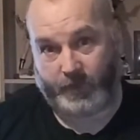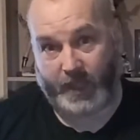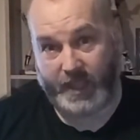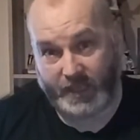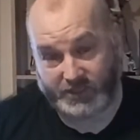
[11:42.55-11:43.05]

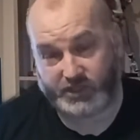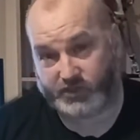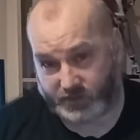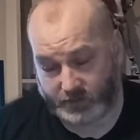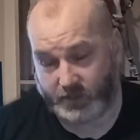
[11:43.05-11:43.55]
his
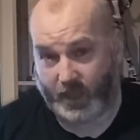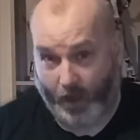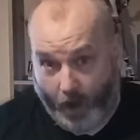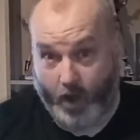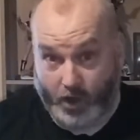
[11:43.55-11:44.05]

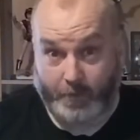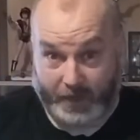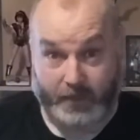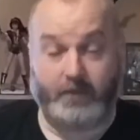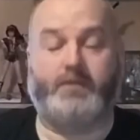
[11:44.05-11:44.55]

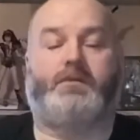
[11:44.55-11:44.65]
army